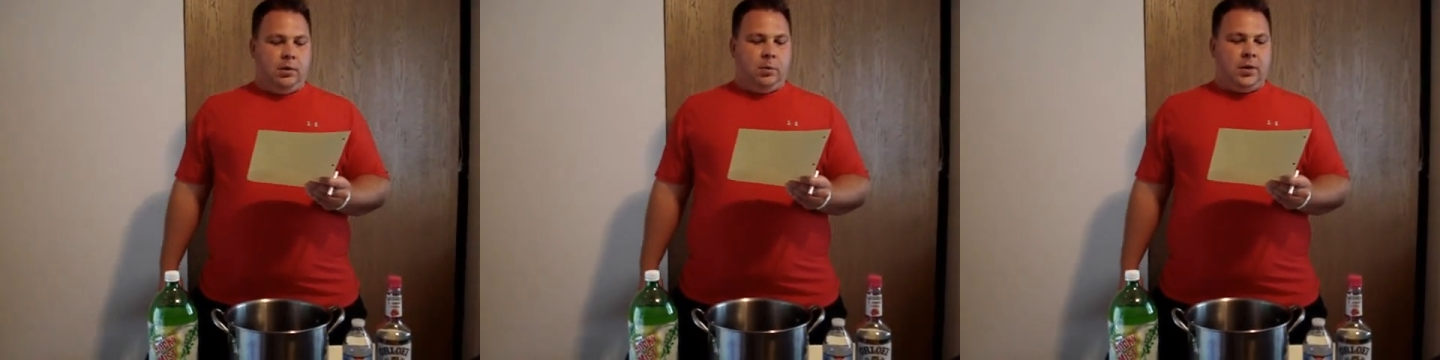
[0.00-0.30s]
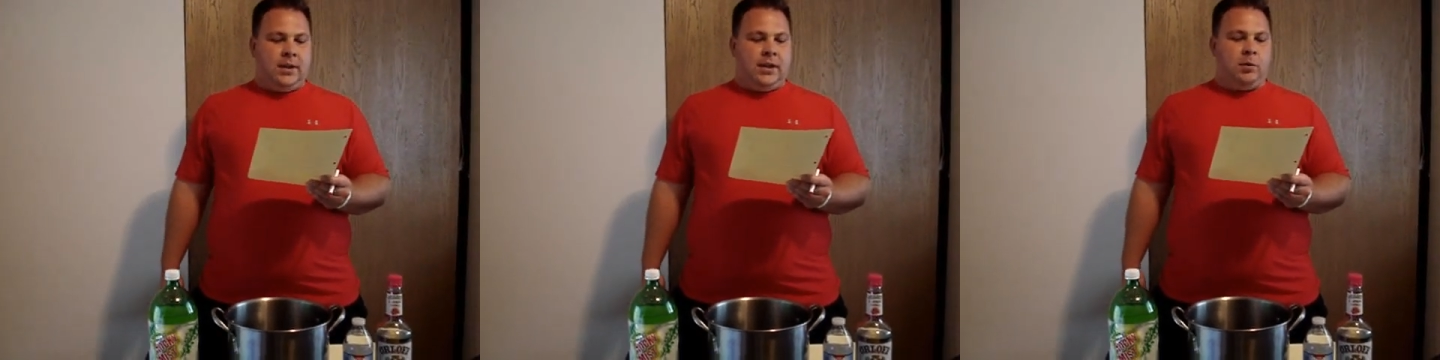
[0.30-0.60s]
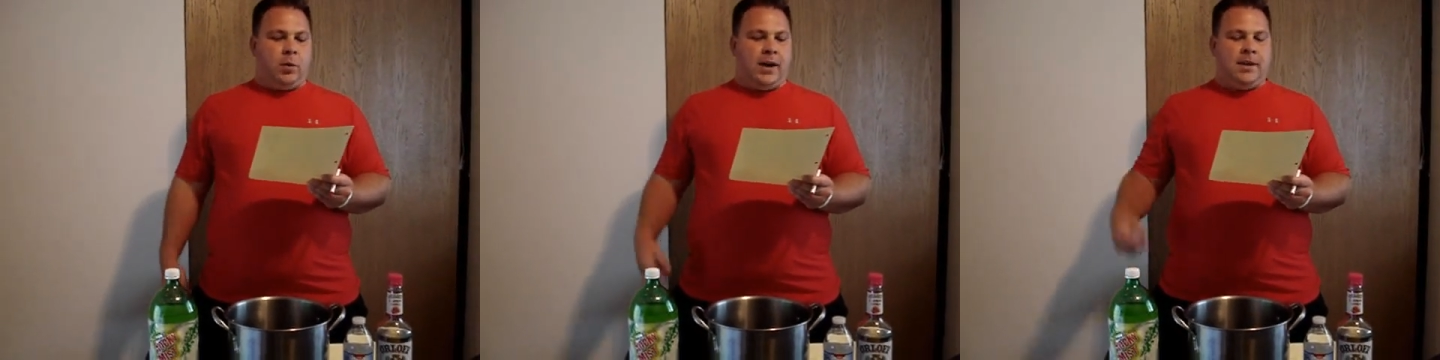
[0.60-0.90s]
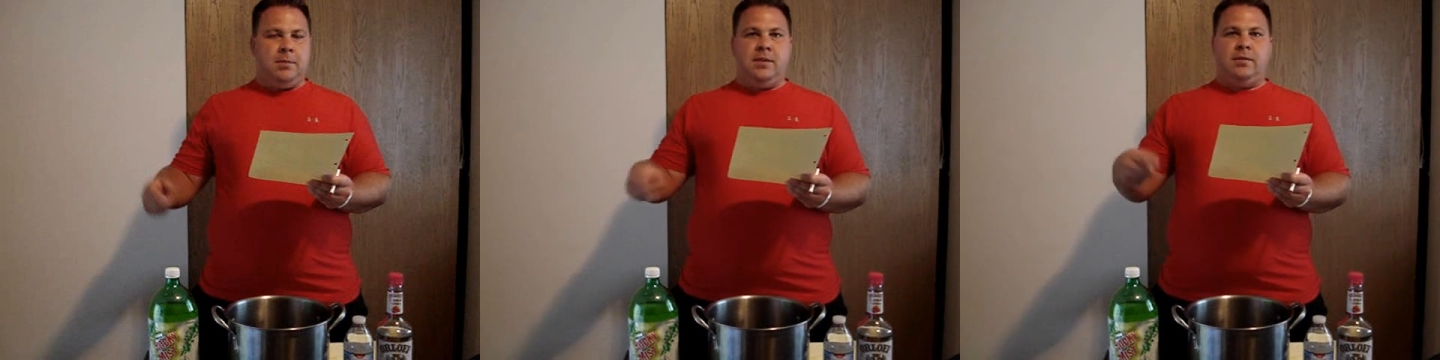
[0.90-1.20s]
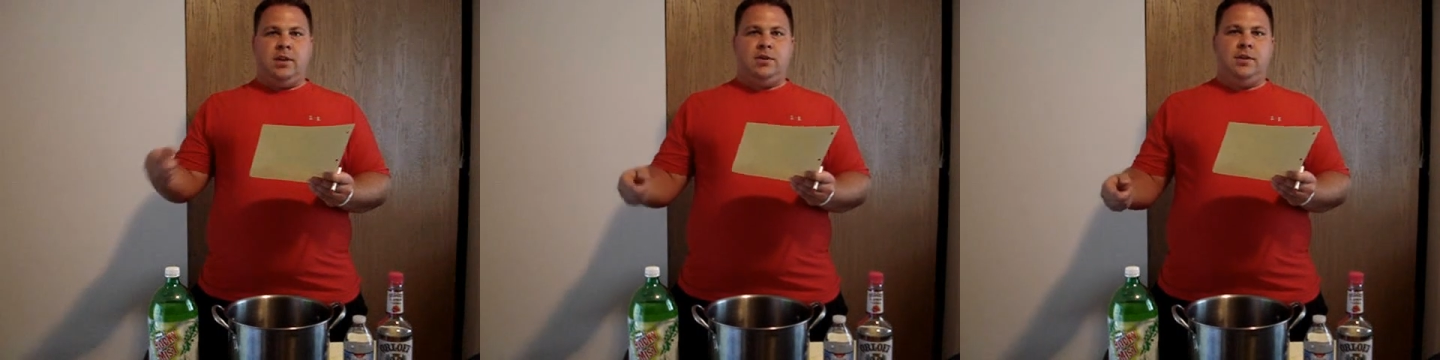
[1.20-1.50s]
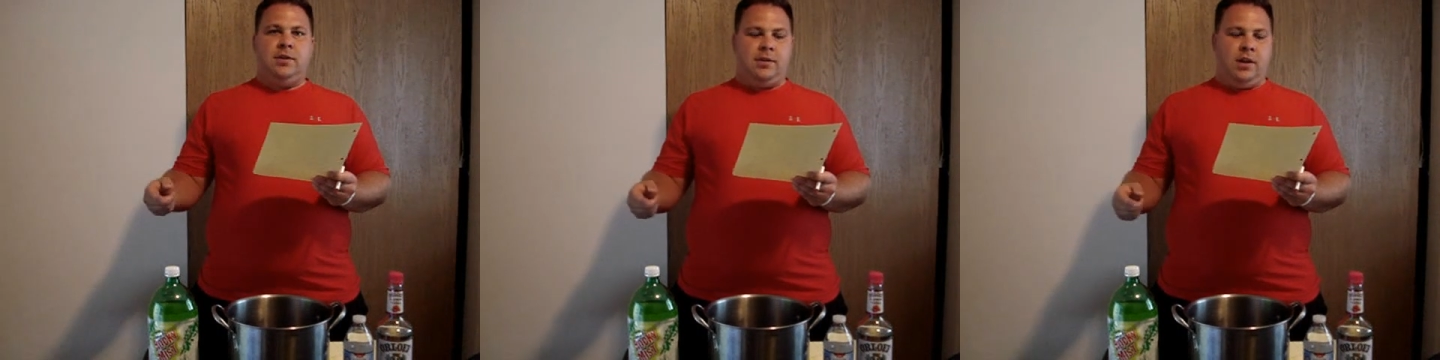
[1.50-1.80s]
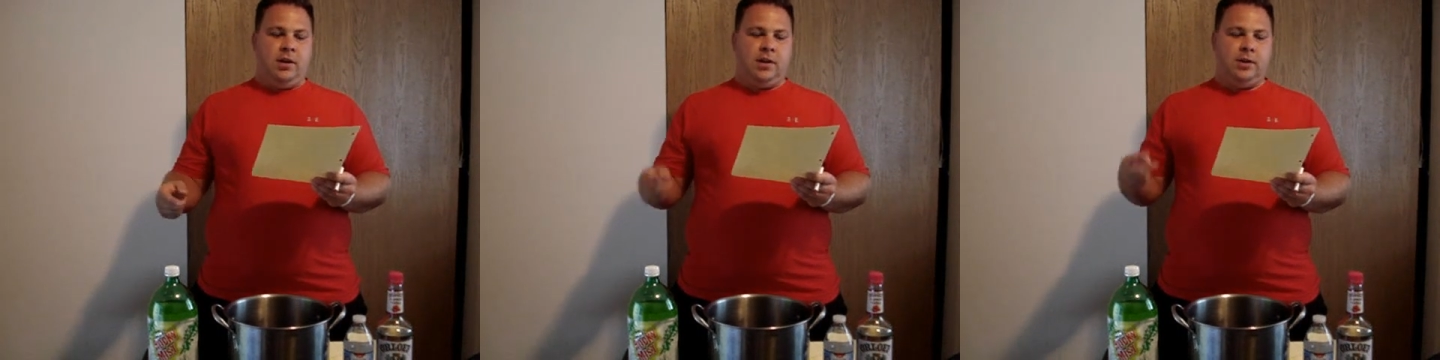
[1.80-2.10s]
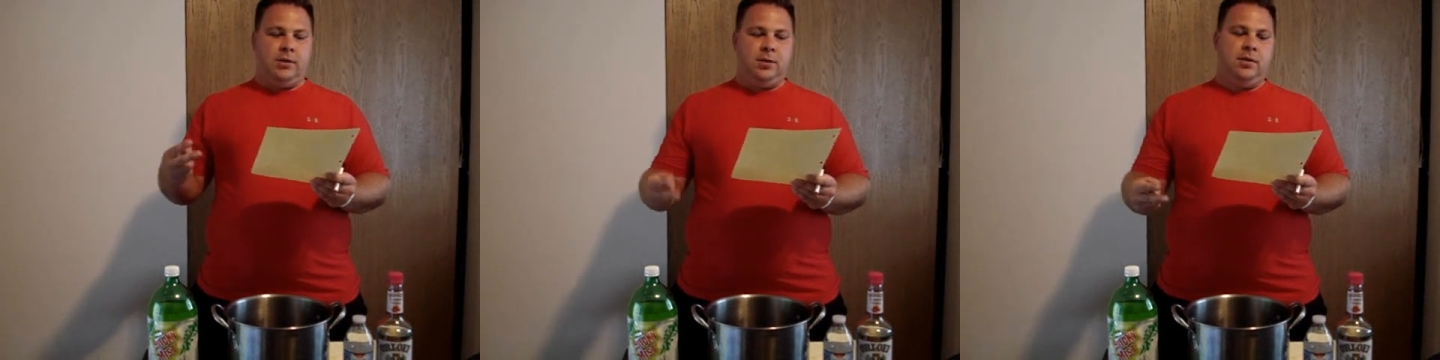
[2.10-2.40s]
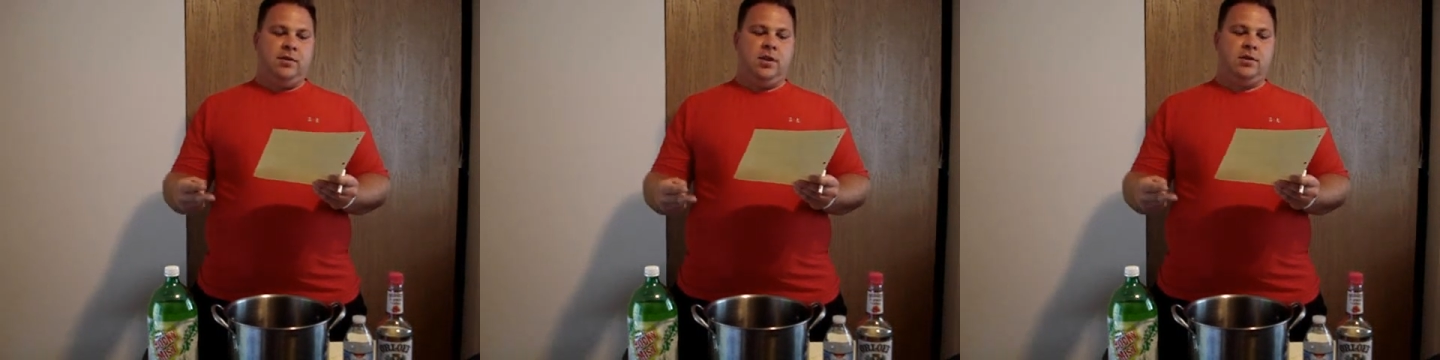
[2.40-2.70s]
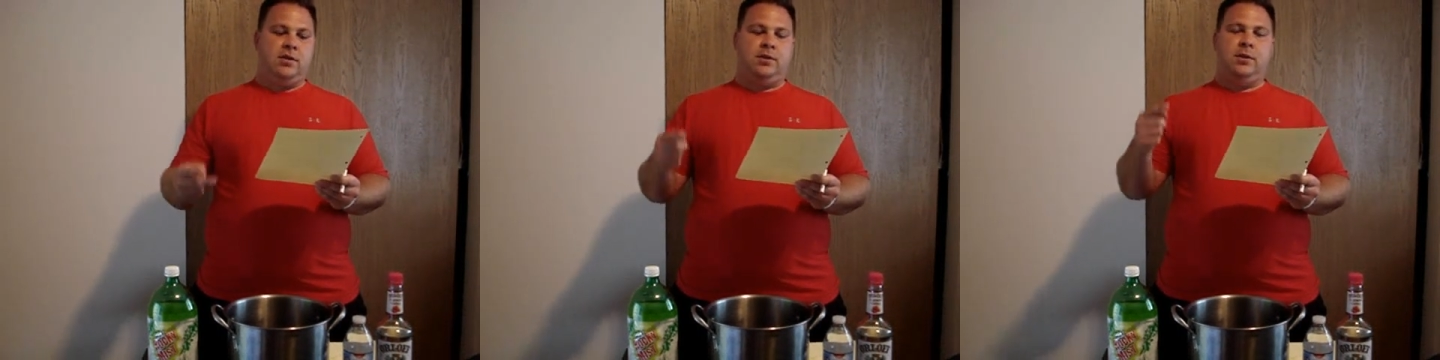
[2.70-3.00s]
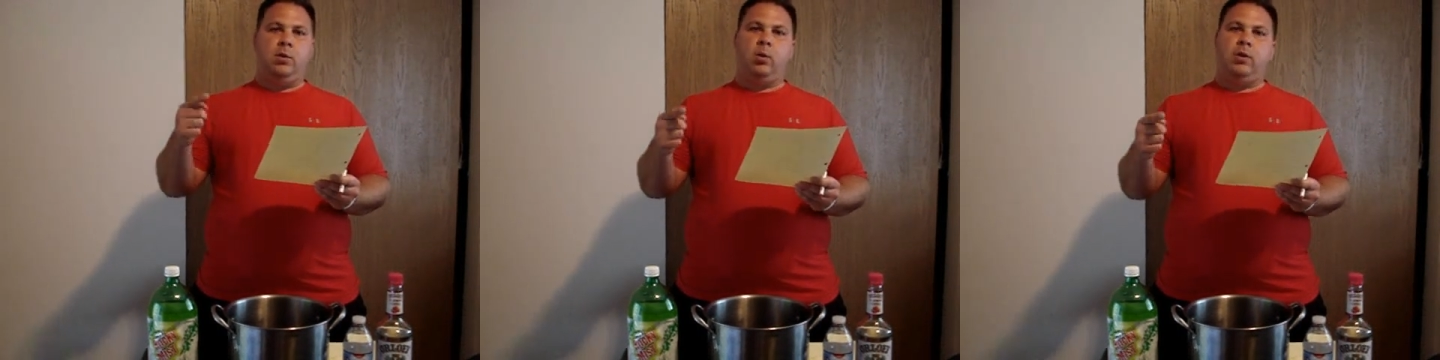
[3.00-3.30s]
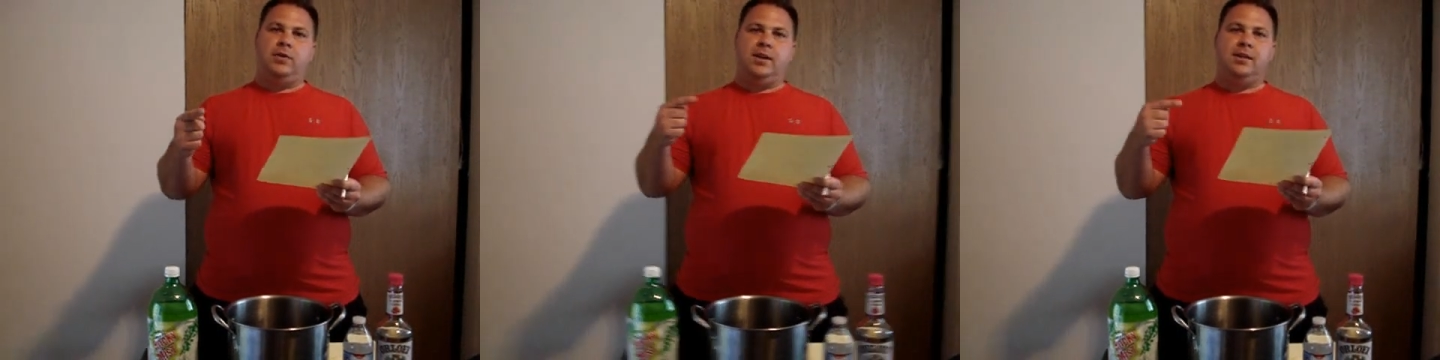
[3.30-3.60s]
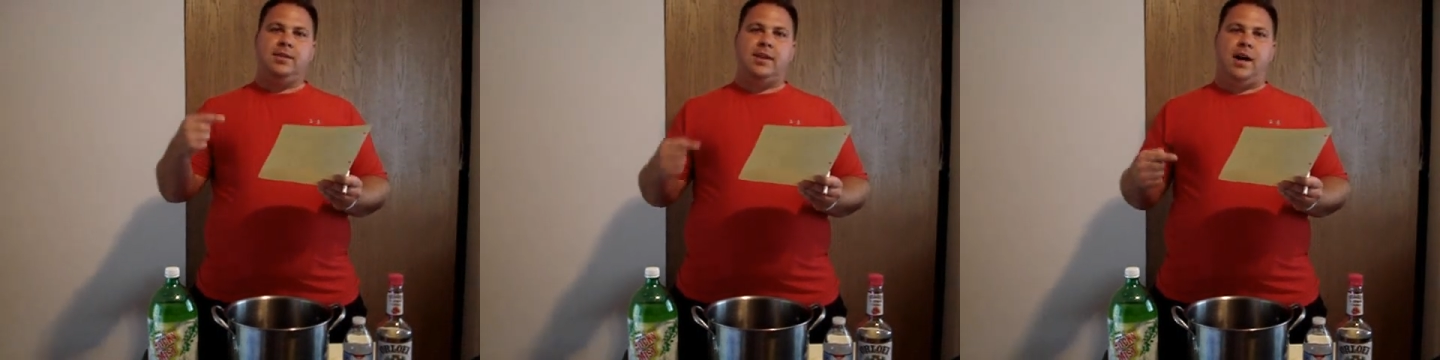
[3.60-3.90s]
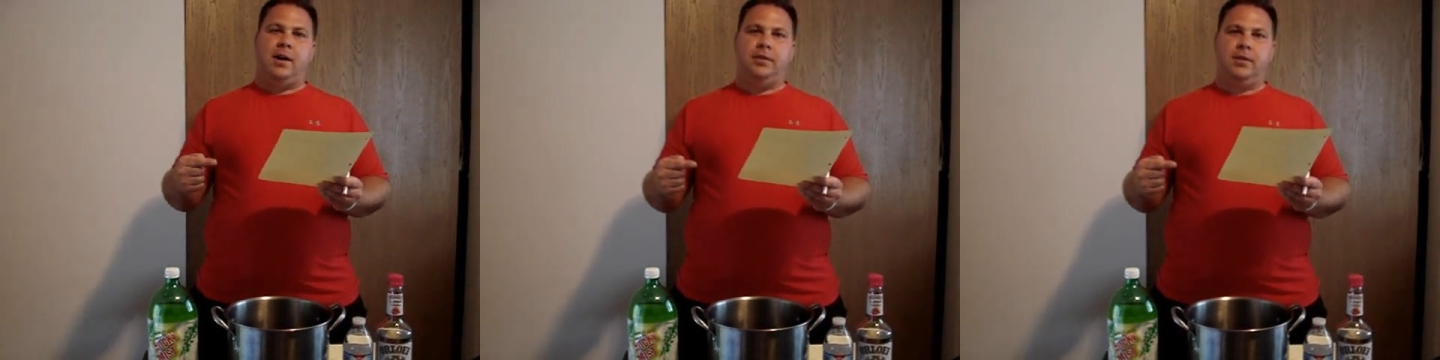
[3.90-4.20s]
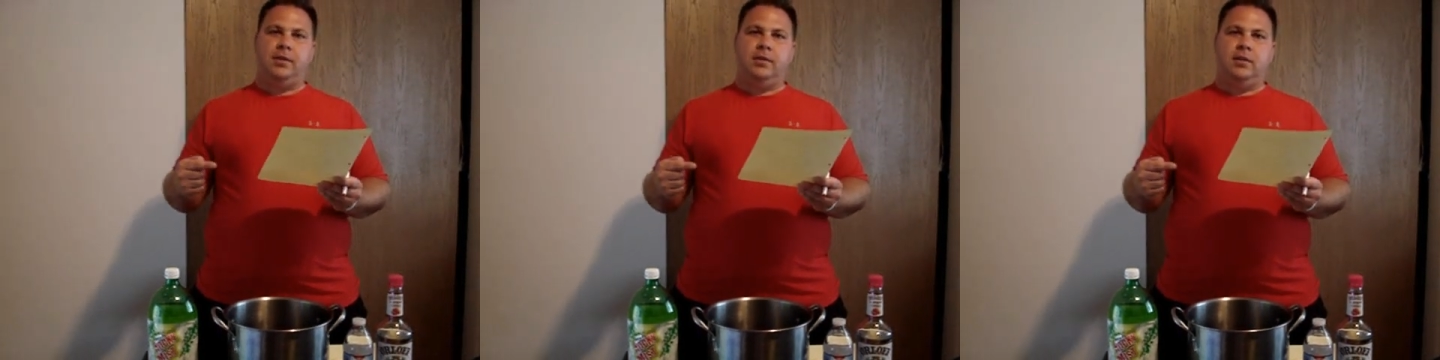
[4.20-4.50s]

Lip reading: We did random divisions, 2 divisions, the North and the South.